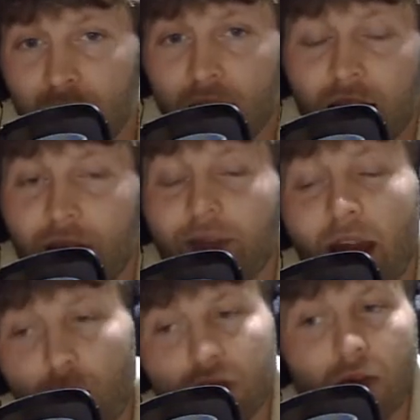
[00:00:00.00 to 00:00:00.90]
And that
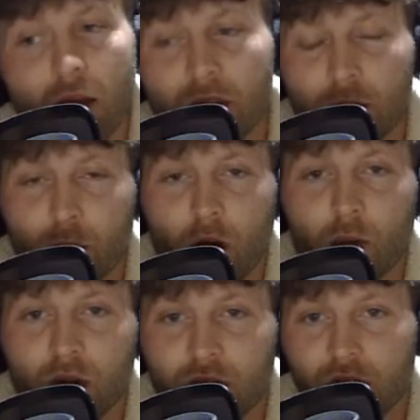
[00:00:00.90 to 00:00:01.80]
was my big problem with
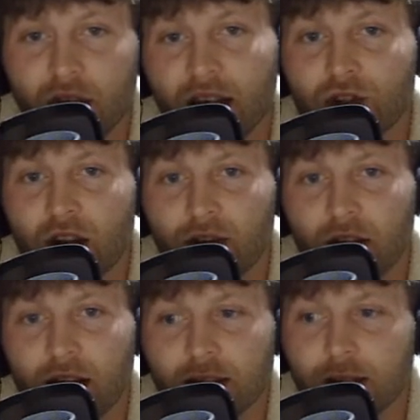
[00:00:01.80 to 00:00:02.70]
that draft
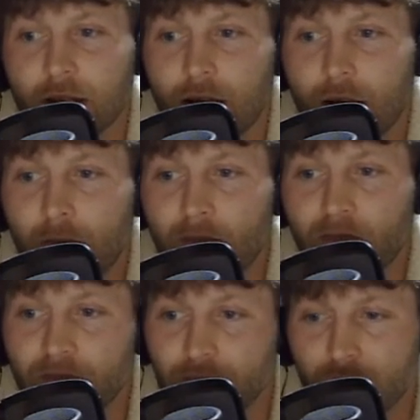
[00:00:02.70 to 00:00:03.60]
class.
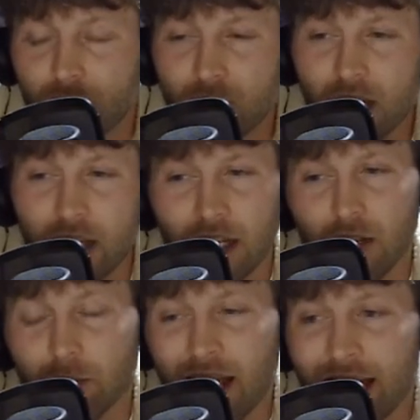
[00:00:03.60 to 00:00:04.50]
Getting
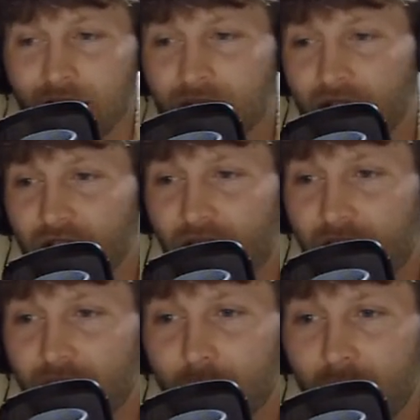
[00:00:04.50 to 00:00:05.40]
back into the chat, I think
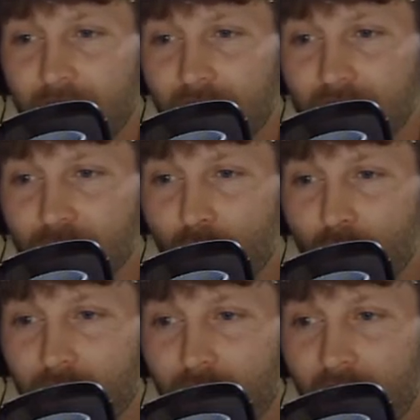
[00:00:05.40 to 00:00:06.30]
Micah is more of a
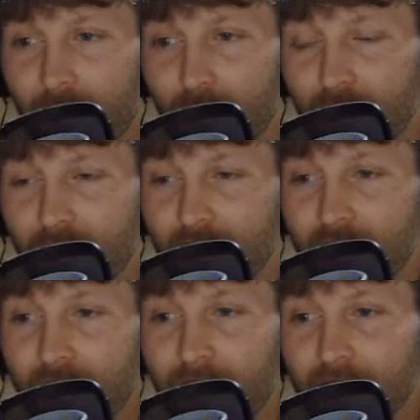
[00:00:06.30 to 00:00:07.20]
hybrid
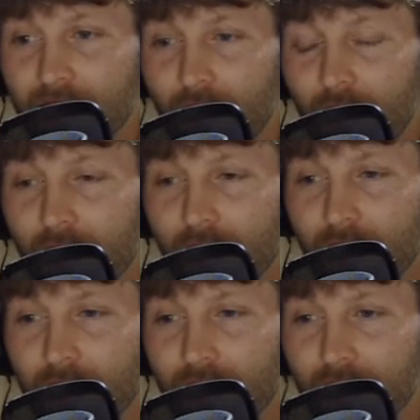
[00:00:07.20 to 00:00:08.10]
in Garrett
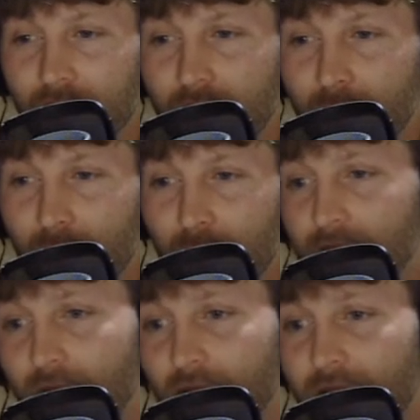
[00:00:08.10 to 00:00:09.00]
and
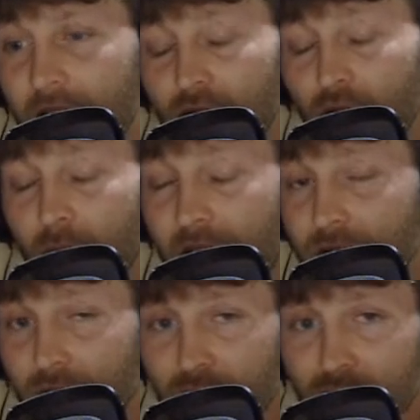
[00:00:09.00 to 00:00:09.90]
Bosa natural pass
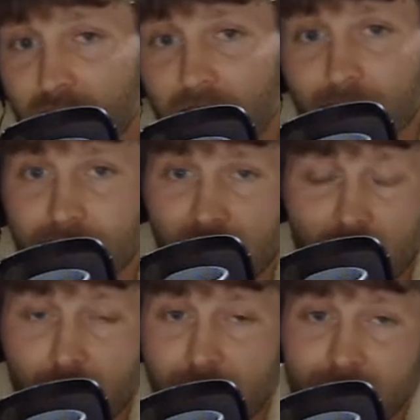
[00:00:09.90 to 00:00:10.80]
rushers. Yeah, I
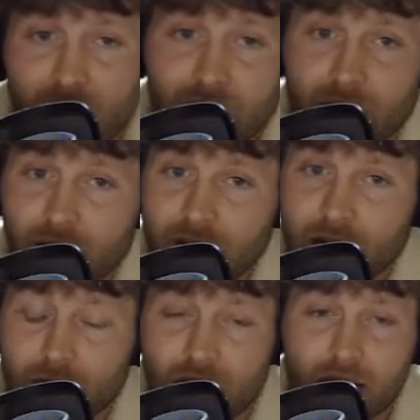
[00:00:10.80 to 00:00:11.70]
agree. I think that
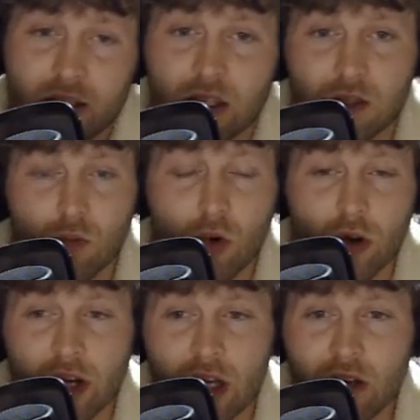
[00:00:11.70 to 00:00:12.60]
Micah is more
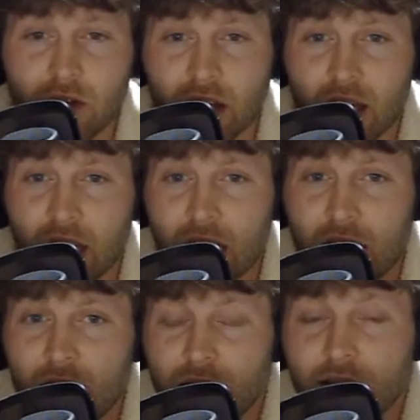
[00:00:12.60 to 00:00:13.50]
of a
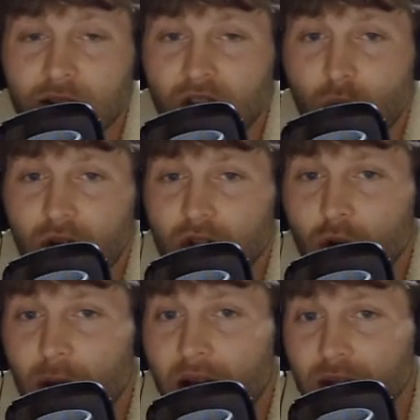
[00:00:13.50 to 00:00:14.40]
situational
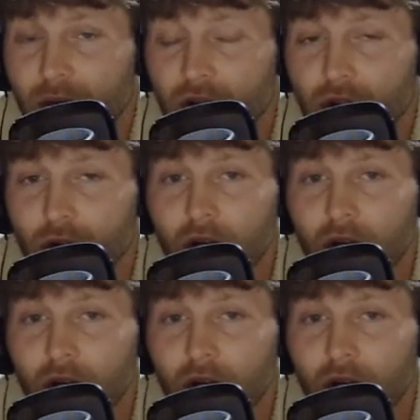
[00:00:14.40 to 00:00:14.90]
pass rusher.